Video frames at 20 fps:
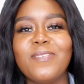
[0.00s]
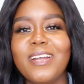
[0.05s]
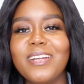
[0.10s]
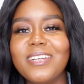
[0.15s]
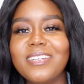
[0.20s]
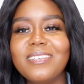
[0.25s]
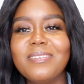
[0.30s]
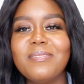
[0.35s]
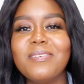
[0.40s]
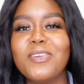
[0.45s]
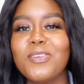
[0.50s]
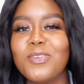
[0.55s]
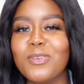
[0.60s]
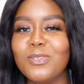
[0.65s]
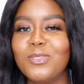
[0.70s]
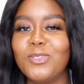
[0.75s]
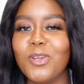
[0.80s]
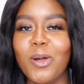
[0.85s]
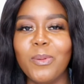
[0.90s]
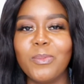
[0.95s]
very
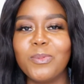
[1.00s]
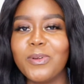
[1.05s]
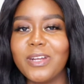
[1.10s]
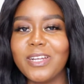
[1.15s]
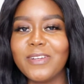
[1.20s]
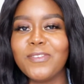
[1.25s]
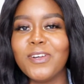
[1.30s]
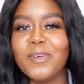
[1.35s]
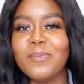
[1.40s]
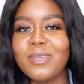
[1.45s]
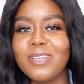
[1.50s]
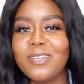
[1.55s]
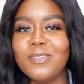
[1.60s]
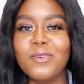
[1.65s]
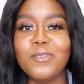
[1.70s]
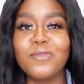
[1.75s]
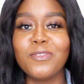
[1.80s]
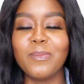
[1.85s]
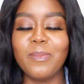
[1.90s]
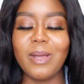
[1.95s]
huge upgrade for me, you
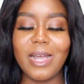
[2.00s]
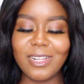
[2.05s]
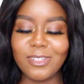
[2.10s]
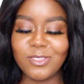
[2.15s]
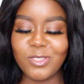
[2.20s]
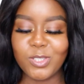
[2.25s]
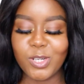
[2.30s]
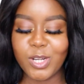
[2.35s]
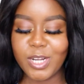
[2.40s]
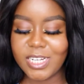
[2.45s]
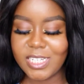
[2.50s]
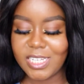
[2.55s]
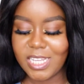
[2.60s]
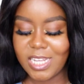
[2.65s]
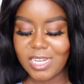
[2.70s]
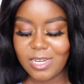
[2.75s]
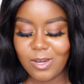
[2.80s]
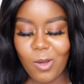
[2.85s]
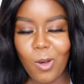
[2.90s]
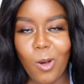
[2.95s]
know, from Android
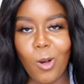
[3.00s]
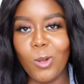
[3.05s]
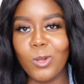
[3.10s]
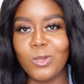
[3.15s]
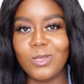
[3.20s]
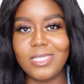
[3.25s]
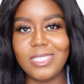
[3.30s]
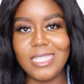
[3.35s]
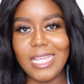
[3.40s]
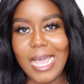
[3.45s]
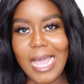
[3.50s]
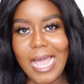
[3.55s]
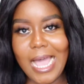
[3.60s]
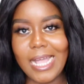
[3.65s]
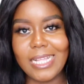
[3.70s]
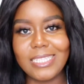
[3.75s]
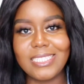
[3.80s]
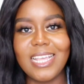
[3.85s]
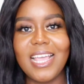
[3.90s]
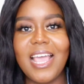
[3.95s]
and all
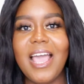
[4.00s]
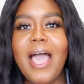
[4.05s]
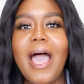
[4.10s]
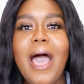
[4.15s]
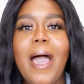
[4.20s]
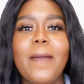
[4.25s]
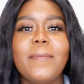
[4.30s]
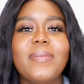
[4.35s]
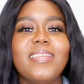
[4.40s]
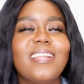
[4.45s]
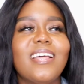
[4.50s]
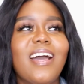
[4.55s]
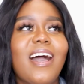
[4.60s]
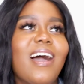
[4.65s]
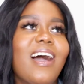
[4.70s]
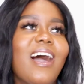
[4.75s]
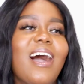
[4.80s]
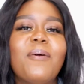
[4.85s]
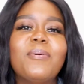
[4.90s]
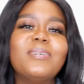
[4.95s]
that. I mean,
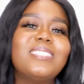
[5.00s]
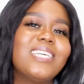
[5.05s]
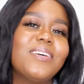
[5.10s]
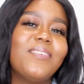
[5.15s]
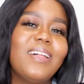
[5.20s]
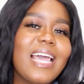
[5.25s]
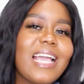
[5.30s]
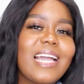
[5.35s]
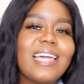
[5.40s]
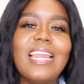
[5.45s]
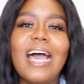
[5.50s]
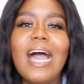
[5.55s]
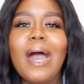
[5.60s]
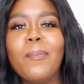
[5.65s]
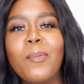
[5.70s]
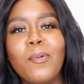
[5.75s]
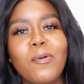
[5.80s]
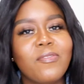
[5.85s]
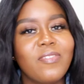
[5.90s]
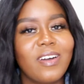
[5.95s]
I was never like an
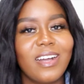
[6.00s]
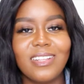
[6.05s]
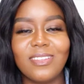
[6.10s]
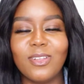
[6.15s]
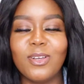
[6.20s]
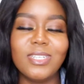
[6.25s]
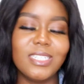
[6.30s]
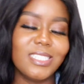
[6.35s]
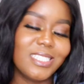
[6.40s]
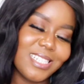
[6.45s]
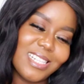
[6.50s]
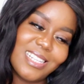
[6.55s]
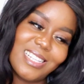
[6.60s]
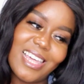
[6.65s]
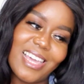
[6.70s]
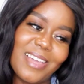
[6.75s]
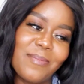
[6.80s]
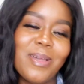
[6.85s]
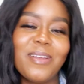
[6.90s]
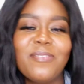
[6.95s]
Apple fan, honestly.
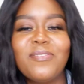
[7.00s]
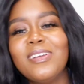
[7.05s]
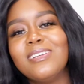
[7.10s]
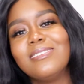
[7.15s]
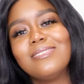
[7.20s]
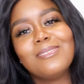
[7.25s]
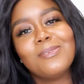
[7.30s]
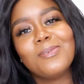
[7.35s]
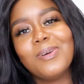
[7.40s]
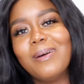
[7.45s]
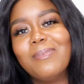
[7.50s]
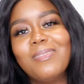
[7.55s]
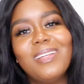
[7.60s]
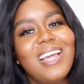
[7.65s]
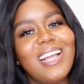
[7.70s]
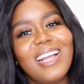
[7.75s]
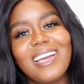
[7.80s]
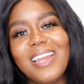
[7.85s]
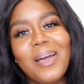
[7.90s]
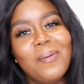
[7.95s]
Like my friends know I'm
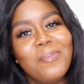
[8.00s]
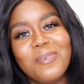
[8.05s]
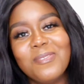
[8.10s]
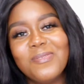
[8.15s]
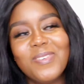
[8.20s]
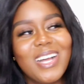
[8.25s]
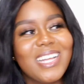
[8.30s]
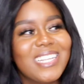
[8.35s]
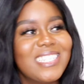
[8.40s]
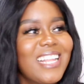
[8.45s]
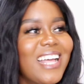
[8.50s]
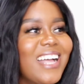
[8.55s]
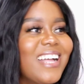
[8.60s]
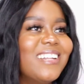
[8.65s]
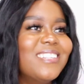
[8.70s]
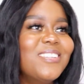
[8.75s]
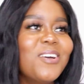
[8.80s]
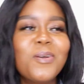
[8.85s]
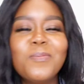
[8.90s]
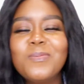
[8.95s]
not like an Apple fan.
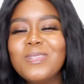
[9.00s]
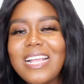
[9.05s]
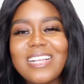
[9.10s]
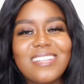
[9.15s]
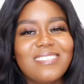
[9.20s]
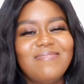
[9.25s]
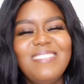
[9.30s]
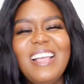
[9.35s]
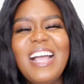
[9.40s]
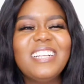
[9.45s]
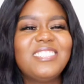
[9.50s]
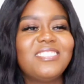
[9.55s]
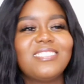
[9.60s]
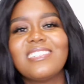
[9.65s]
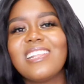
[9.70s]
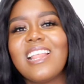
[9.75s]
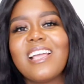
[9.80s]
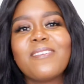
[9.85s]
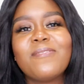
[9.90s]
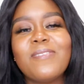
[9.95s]
They'll be like, she
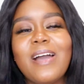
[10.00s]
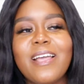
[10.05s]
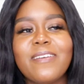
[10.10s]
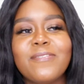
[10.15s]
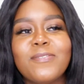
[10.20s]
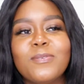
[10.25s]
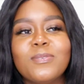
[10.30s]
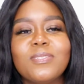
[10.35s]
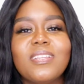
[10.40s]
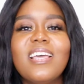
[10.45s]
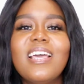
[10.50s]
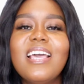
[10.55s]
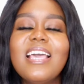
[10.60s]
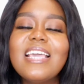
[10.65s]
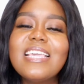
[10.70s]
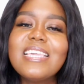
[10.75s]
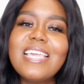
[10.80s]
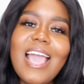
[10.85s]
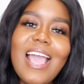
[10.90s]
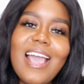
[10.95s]
doesn't like iPhone.
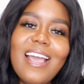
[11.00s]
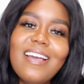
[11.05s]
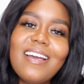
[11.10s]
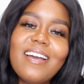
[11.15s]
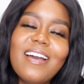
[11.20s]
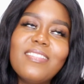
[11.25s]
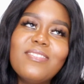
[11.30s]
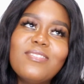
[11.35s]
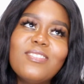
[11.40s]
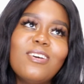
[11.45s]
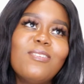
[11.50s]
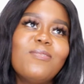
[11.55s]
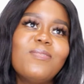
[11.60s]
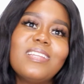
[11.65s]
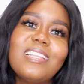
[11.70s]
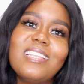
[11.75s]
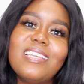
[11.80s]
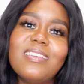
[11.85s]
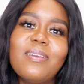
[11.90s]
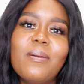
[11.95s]
Yeah, not
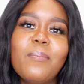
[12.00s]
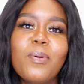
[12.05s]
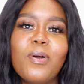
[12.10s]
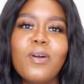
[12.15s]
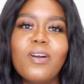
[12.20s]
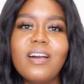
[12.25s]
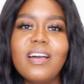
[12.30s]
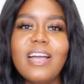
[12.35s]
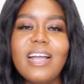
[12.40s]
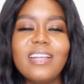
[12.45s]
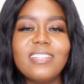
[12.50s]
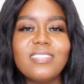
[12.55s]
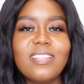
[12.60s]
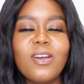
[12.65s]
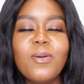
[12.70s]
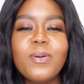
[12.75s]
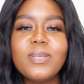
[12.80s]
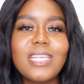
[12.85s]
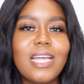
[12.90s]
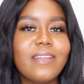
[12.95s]
really, but they
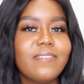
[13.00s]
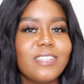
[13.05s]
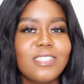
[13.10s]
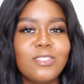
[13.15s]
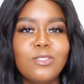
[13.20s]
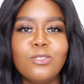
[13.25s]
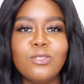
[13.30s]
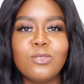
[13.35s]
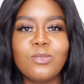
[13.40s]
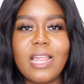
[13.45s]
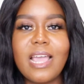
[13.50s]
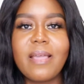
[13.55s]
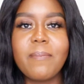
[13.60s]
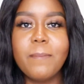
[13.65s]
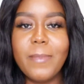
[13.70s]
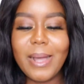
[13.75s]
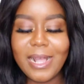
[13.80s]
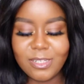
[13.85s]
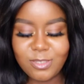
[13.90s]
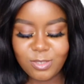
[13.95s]
always have issues with
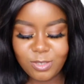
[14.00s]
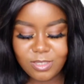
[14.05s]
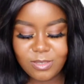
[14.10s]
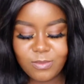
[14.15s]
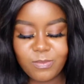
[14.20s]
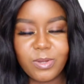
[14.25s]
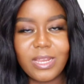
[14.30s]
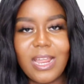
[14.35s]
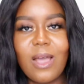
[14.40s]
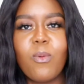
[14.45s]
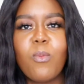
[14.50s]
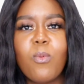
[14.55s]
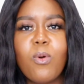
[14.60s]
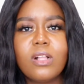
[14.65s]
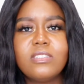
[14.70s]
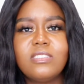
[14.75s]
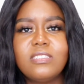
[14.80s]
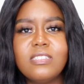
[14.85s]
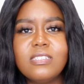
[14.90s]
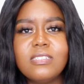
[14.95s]
like battery. But I
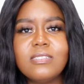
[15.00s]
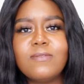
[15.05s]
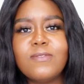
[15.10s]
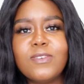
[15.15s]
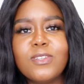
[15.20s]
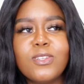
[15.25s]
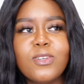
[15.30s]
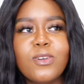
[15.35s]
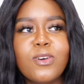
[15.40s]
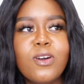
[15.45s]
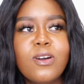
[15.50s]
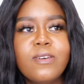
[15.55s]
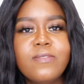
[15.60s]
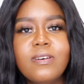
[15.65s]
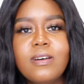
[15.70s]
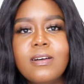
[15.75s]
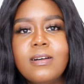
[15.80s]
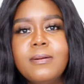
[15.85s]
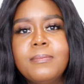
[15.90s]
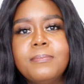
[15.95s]
watched this video of